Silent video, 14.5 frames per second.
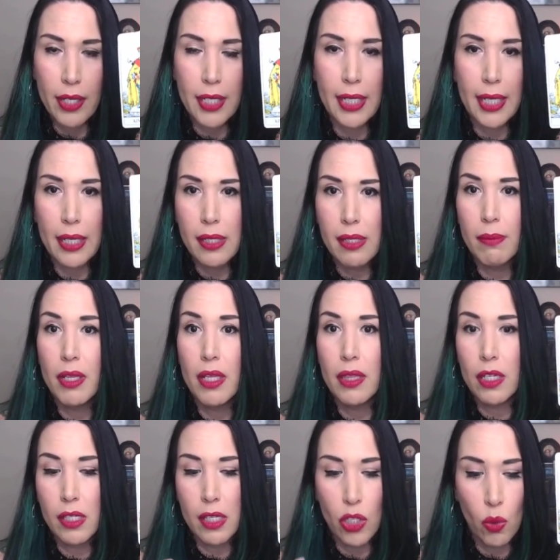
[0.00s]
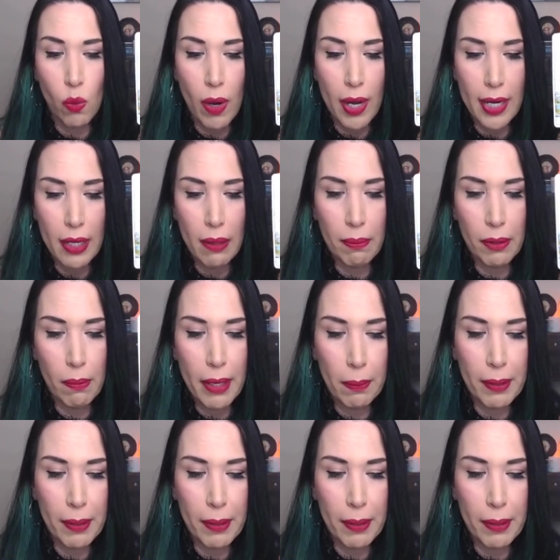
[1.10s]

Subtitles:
to get some of the things that you want to implement,